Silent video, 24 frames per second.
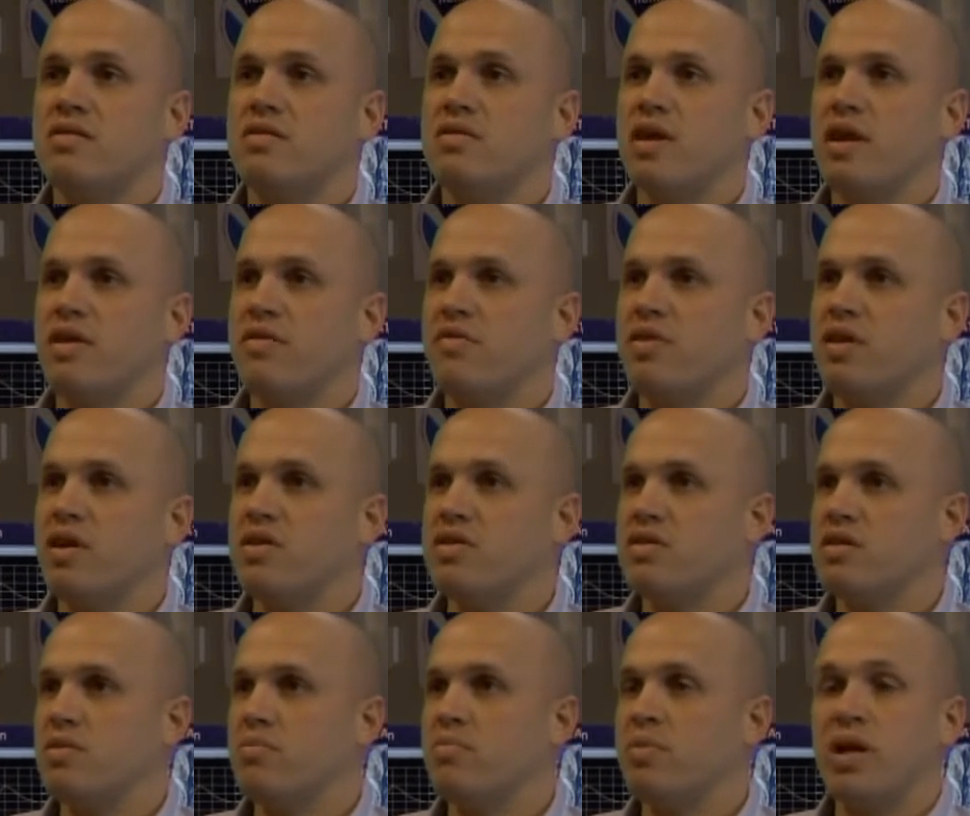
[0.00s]
If
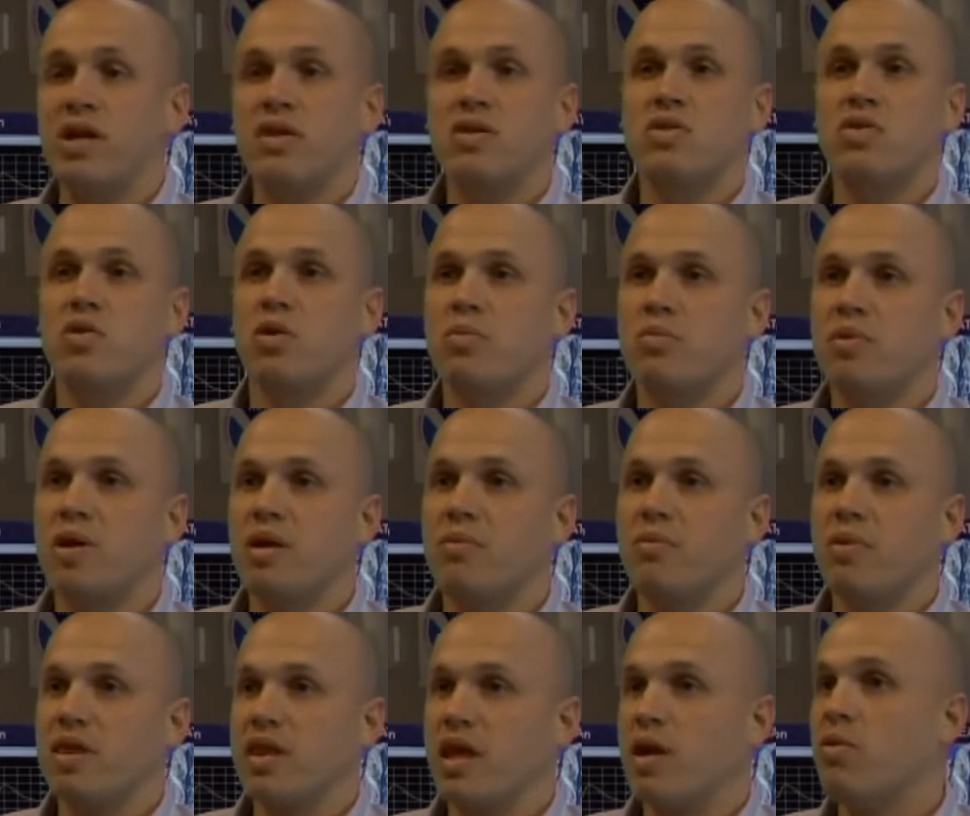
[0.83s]
there's a big storm
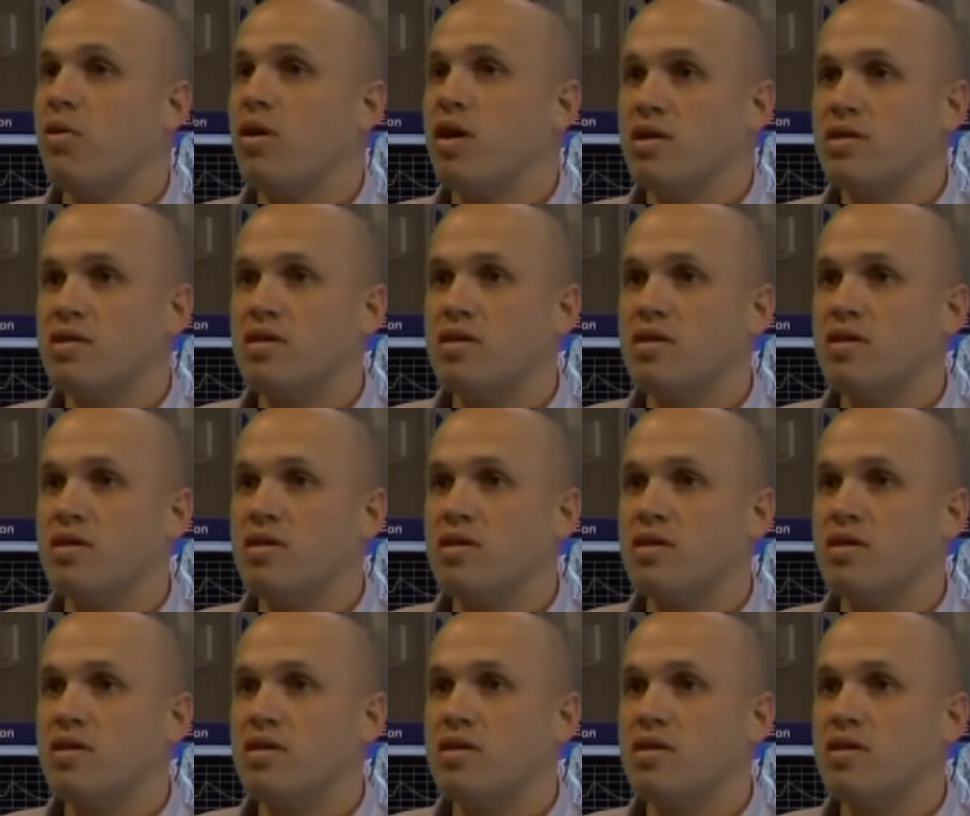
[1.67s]
coming, they want